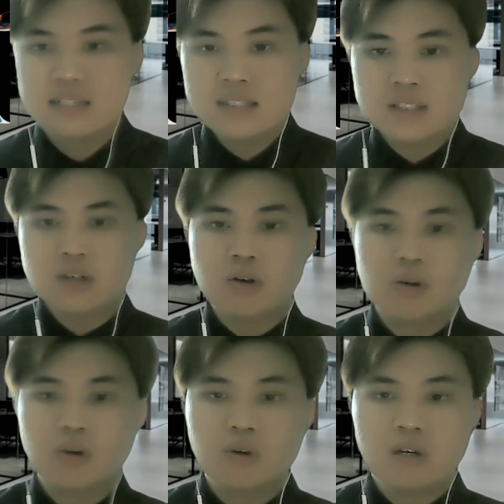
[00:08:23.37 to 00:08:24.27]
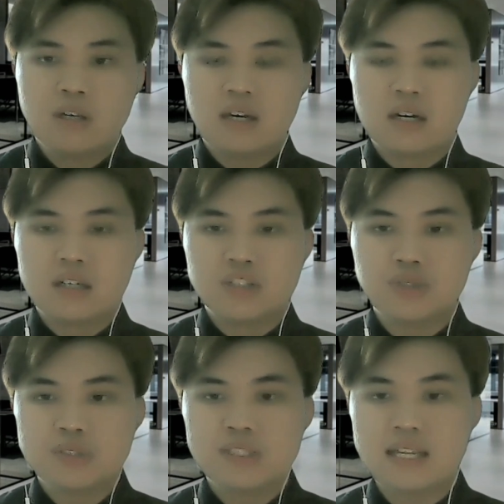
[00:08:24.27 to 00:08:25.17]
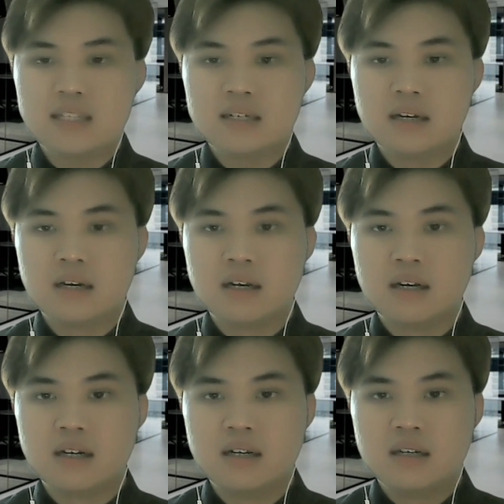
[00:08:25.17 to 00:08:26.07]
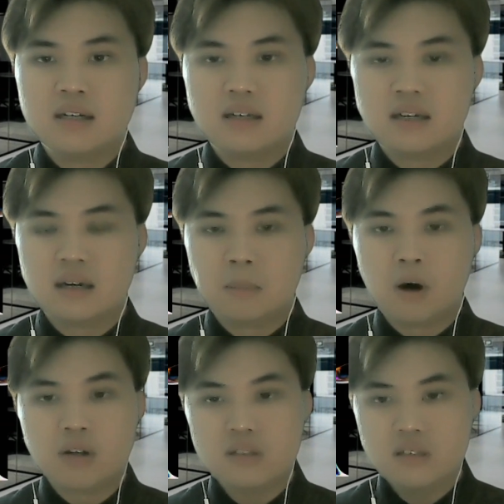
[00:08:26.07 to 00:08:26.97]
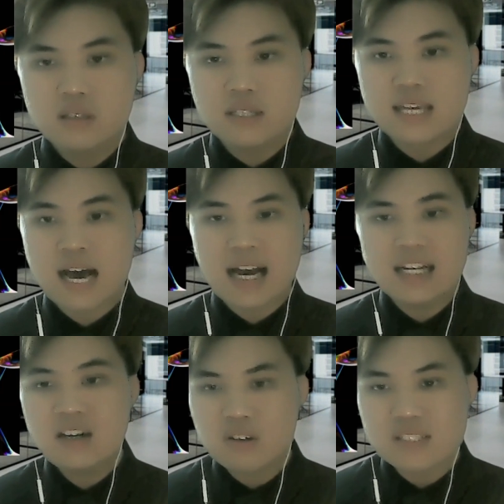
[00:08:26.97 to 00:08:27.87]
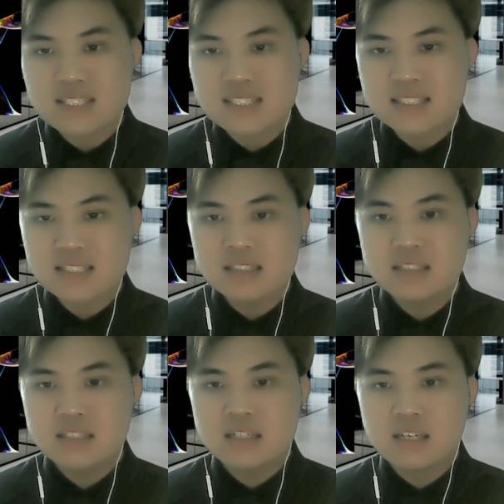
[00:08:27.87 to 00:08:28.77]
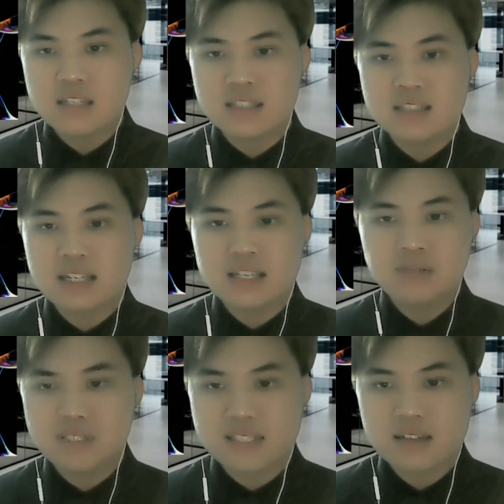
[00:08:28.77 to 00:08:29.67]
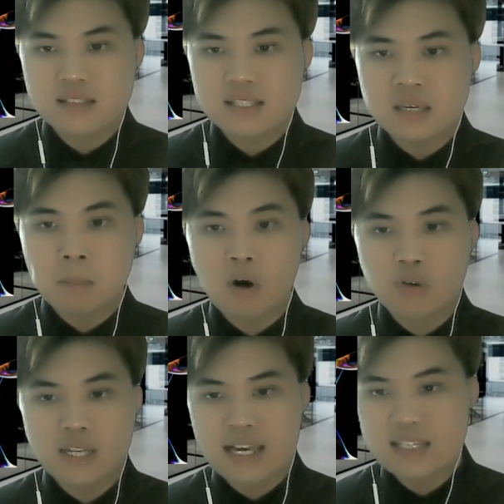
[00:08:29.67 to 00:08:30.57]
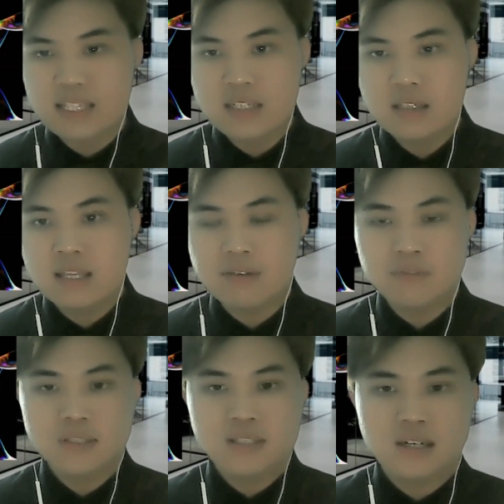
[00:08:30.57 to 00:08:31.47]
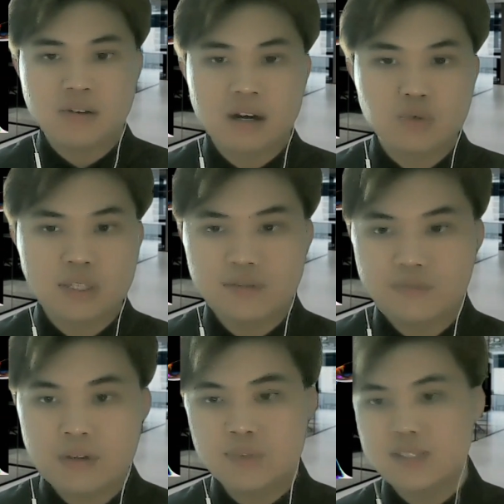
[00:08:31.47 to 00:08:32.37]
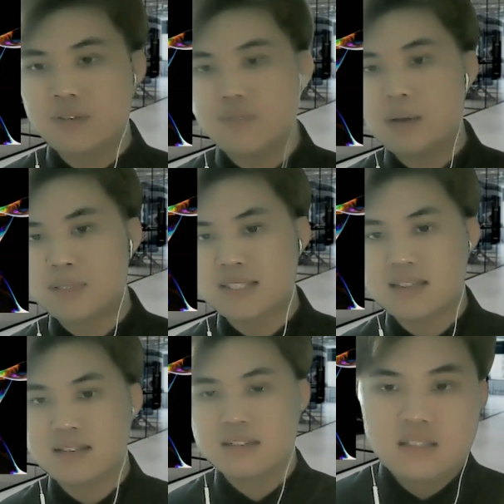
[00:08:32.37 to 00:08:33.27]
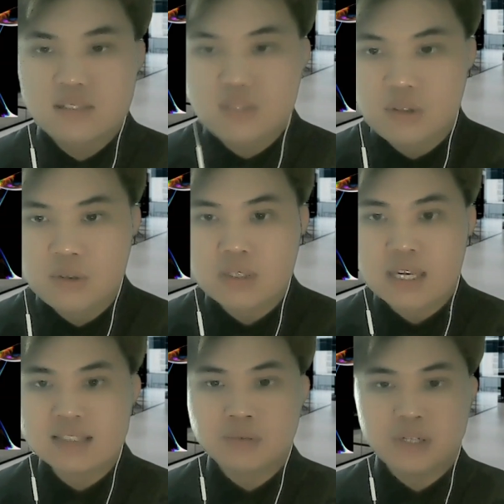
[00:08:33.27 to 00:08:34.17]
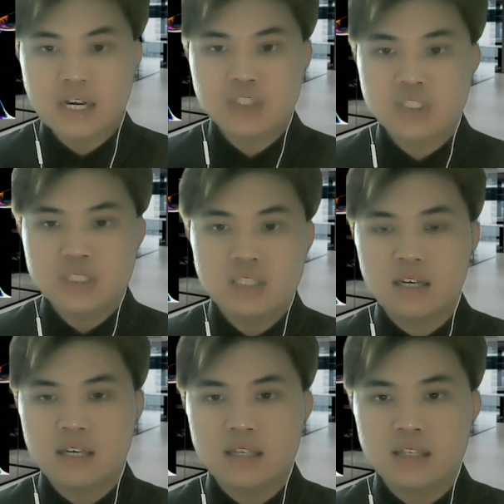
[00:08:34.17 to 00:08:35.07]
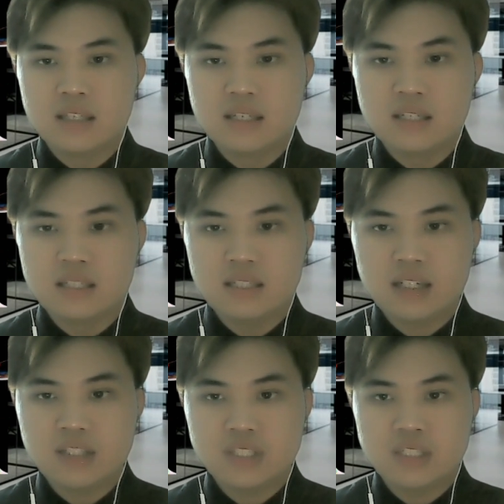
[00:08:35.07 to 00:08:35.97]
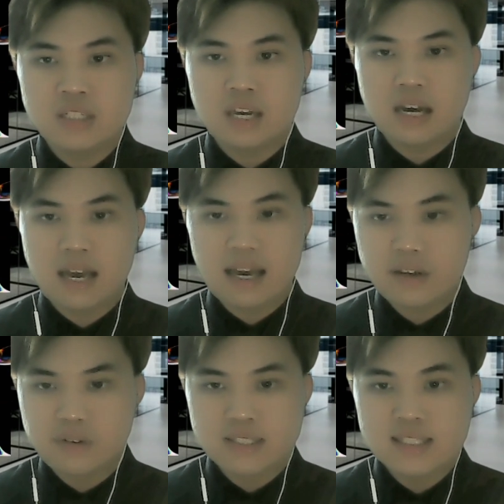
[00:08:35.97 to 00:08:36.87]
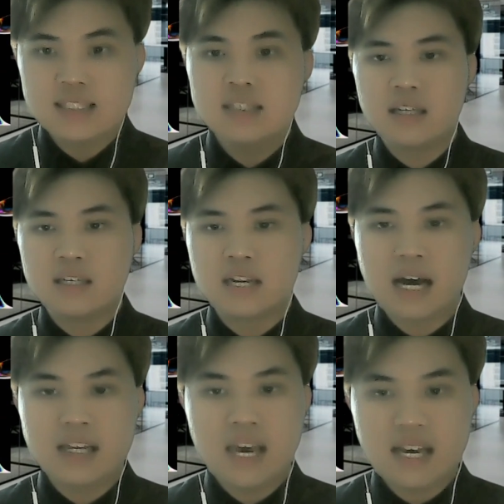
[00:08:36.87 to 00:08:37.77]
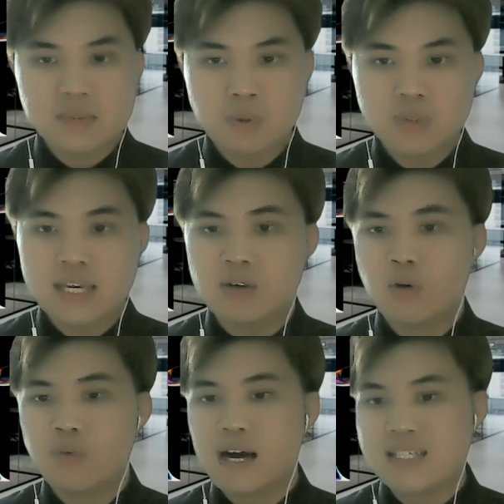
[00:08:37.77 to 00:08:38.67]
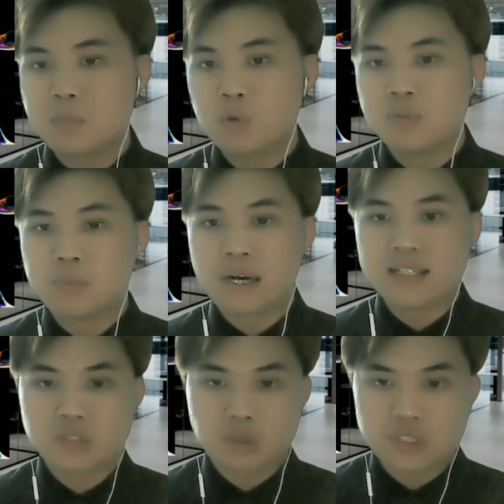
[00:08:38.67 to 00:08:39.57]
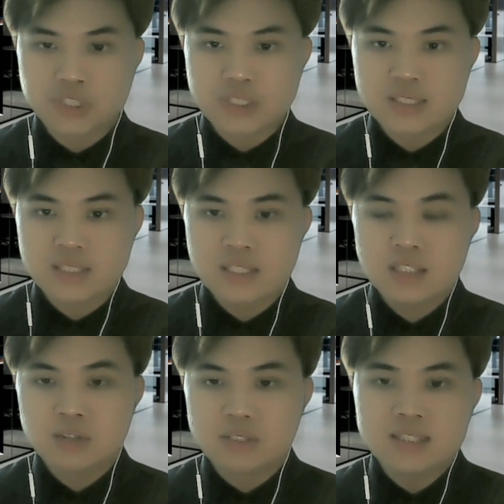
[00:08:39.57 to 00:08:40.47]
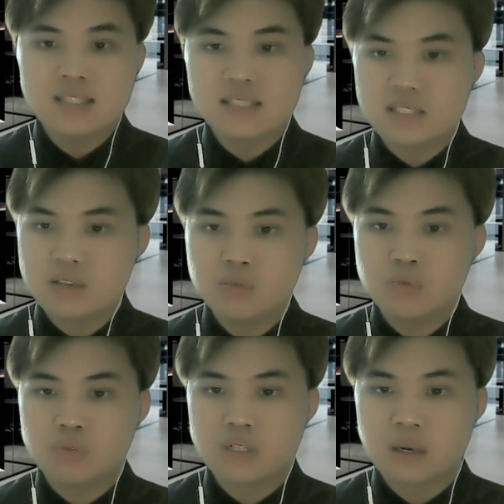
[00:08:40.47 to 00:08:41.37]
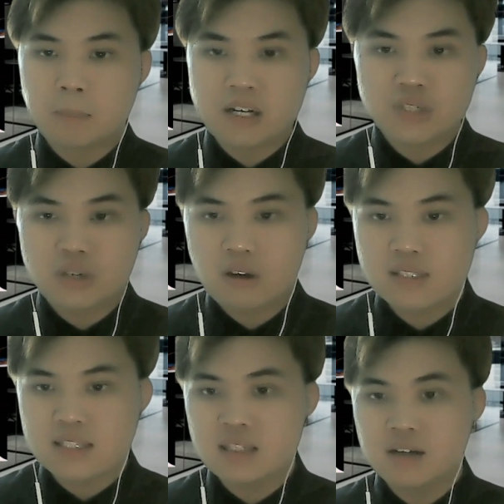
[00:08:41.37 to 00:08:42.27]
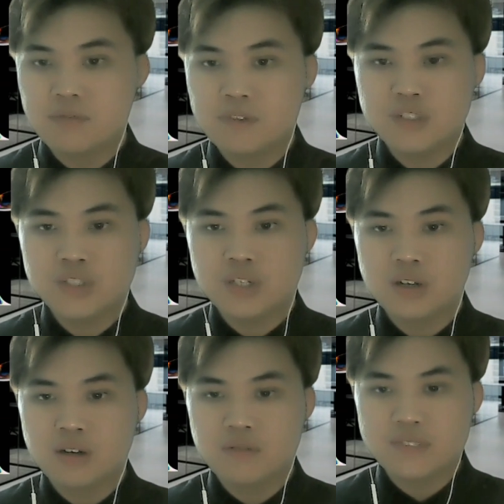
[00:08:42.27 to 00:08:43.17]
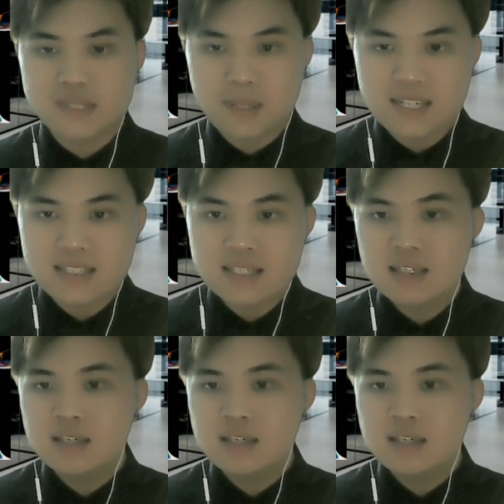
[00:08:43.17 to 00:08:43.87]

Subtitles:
So it shows that the model is highly consistent in detecting results in moderate lighting levels around 25 to 75%. So there is a reduction in the detection accuracy in underexposed and overexposed brightness conditions. So this is due to the partial loss in the feature visibility